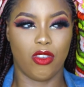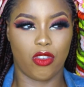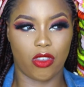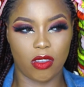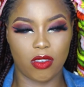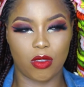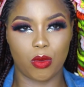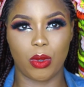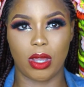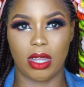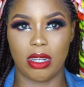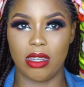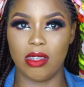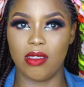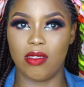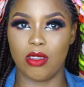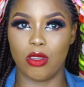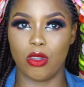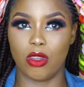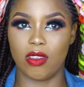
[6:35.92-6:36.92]
Just the way an
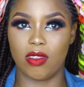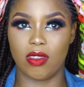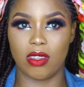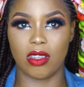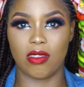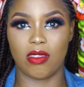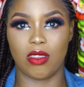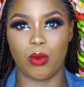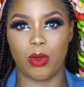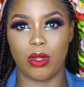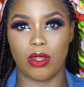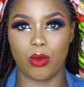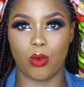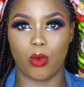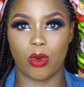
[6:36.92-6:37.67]
AC does, takes away the